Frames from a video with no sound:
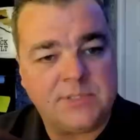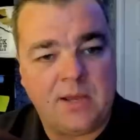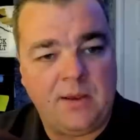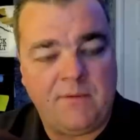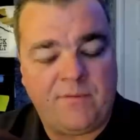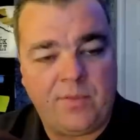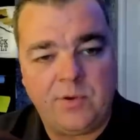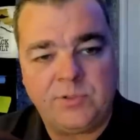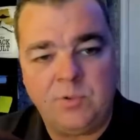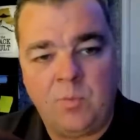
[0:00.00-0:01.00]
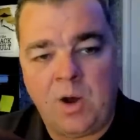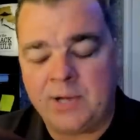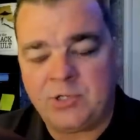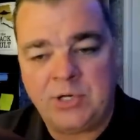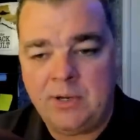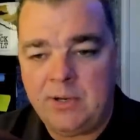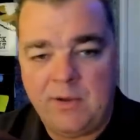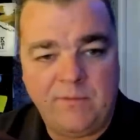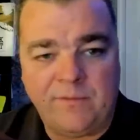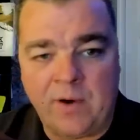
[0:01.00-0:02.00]
Uh, for those who watch
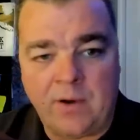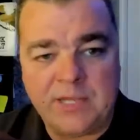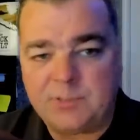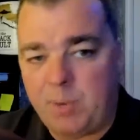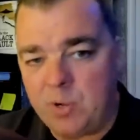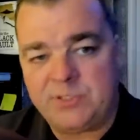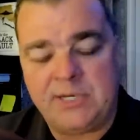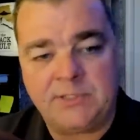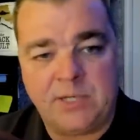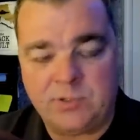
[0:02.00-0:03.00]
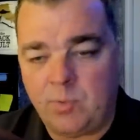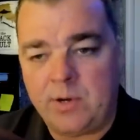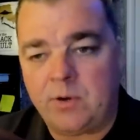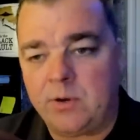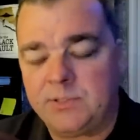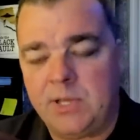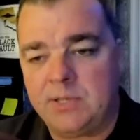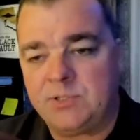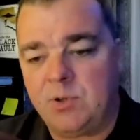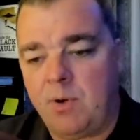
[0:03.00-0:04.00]
various postings on Twitter and,
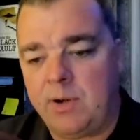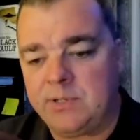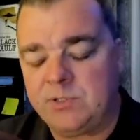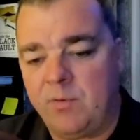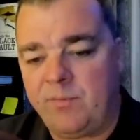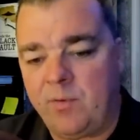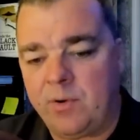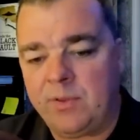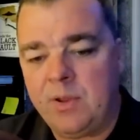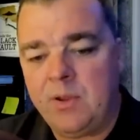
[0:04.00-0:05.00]
and so on and so forth,